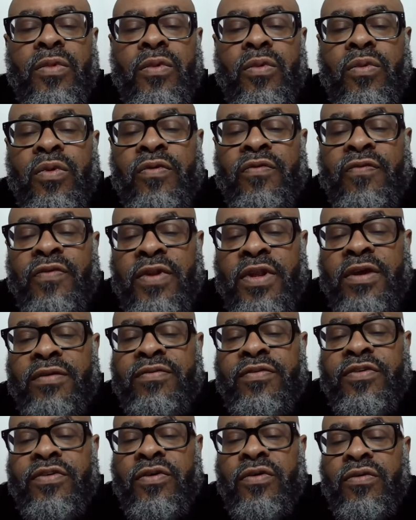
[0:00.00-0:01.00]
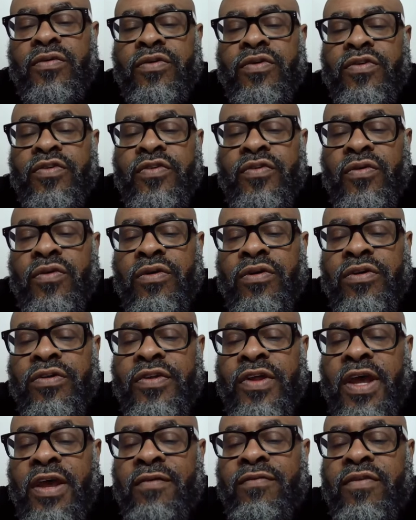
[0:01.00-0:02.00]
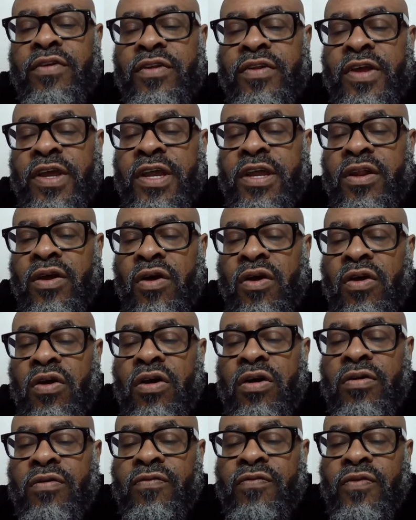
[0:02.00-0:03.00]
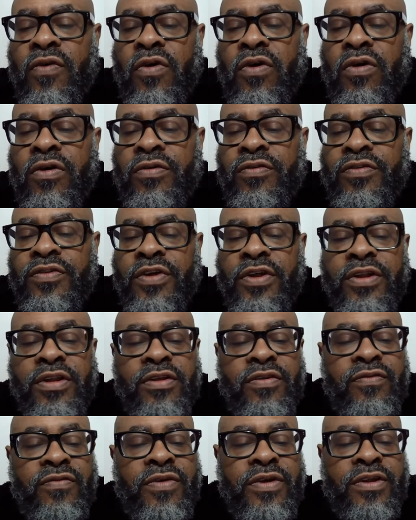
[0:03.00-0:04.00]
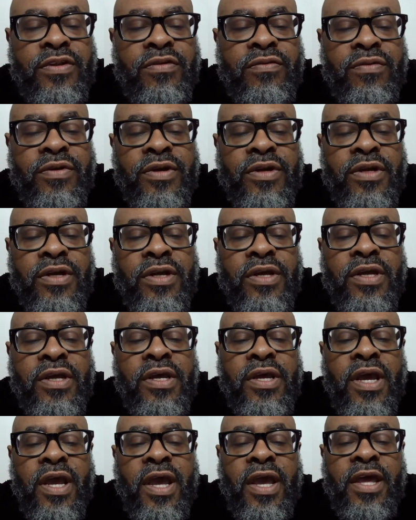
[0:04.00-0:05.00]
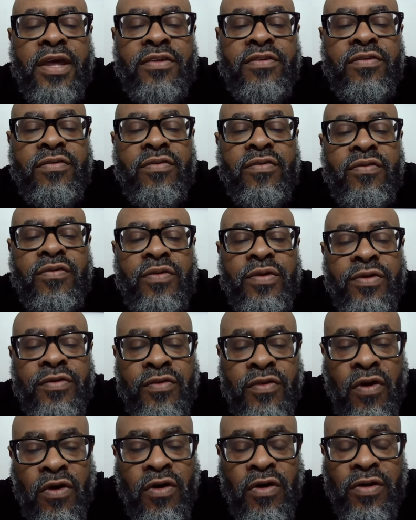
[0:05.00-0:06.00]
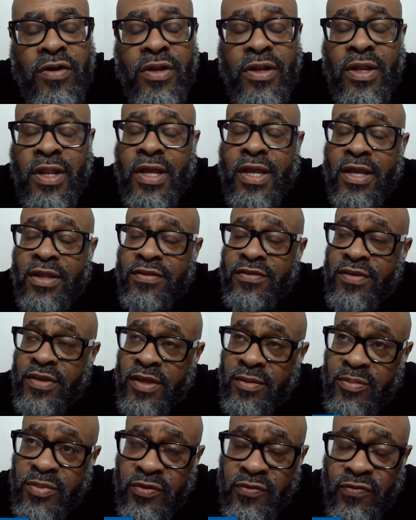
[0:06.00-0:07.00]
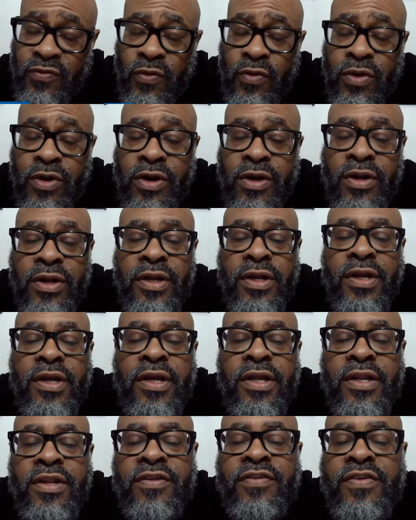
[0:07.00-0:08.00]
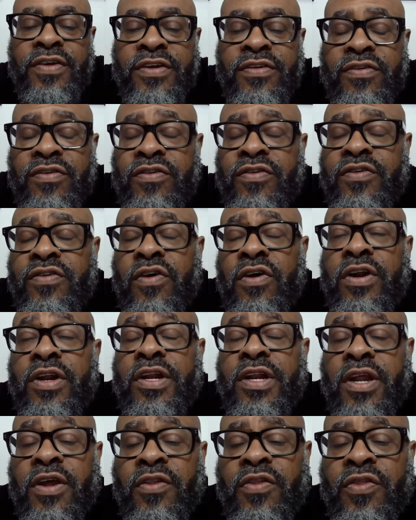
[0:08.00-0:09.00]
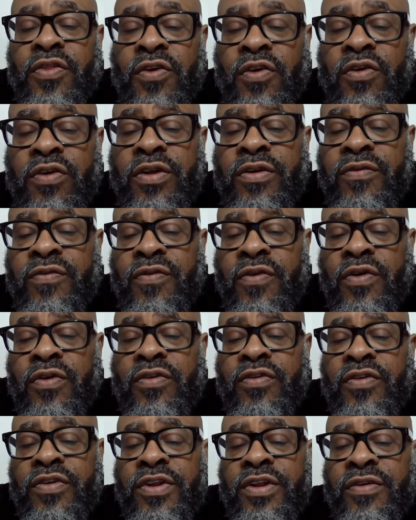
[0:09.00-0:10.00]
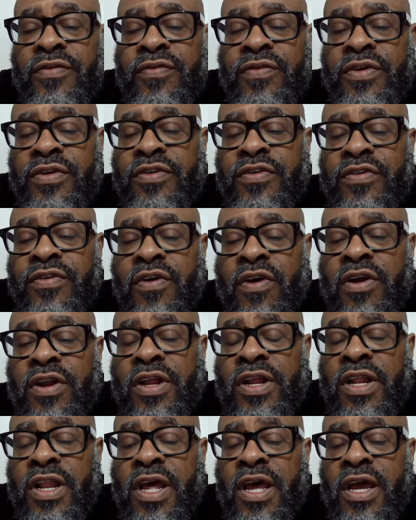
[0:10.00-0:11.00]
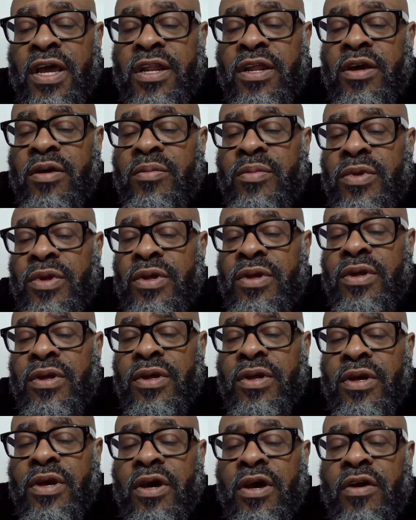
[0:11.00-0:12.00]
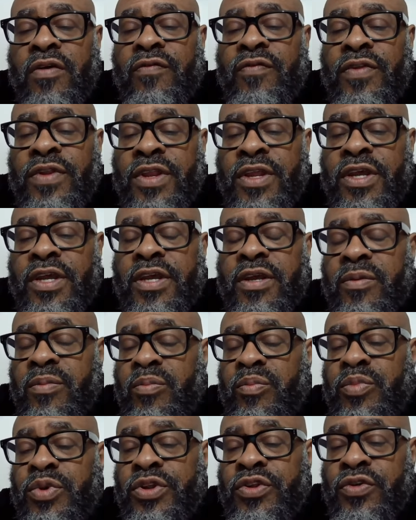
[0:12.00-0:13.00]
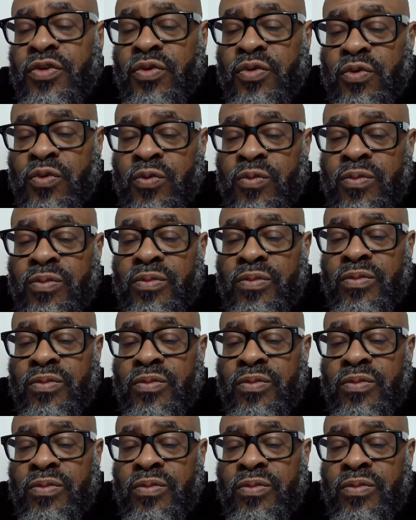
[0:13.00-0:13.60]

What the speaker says: with left shoulder soreness after taking a hard fall in Sunday's victory. As a result, like I said before, the Sixers started their 31st different starting lineup of Nick Batum,